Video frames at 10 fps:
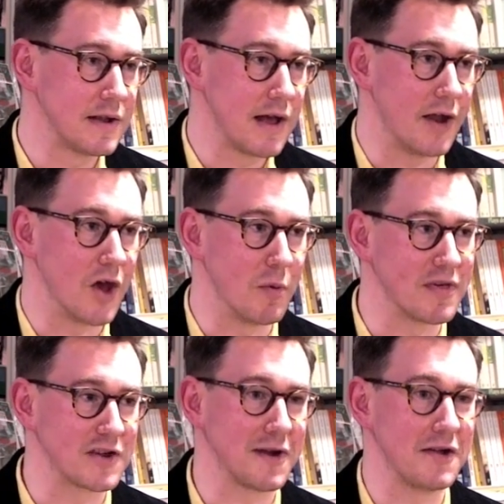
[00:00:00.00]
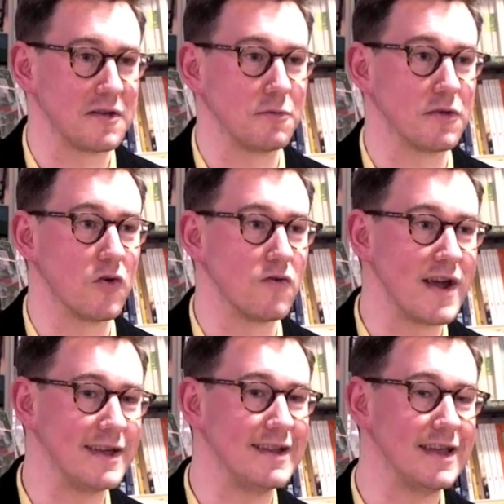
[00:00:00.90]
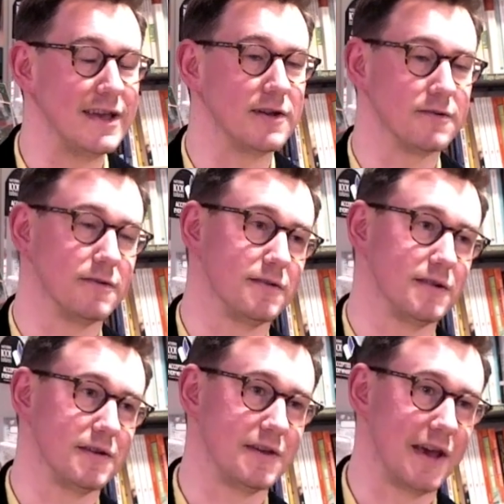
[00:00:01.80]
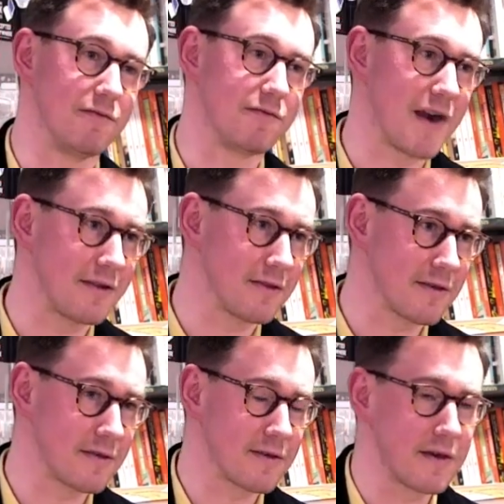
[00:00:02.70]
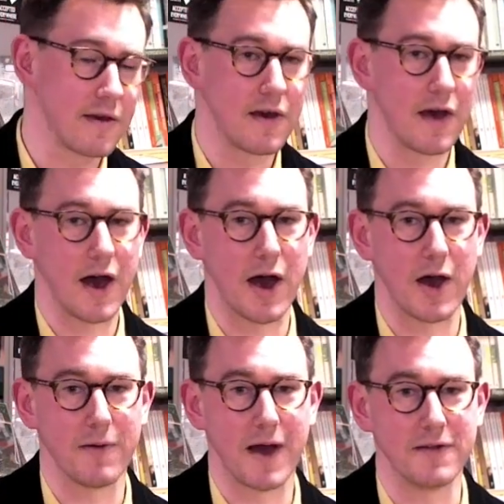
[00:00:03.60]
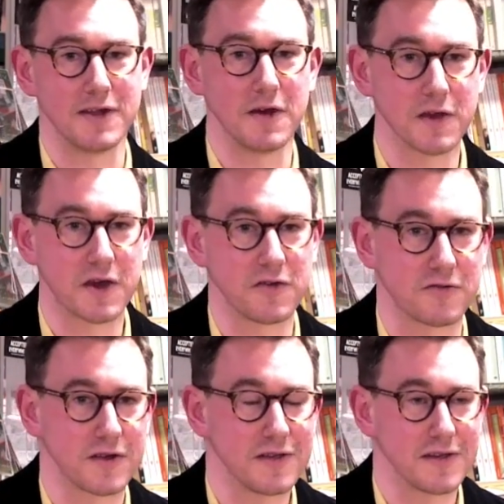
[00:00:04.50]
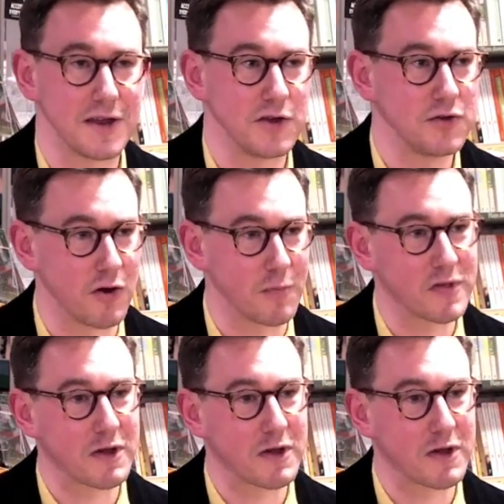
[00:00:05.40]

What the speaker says: And homosexuality was already legal in France and in other countries in Europe. So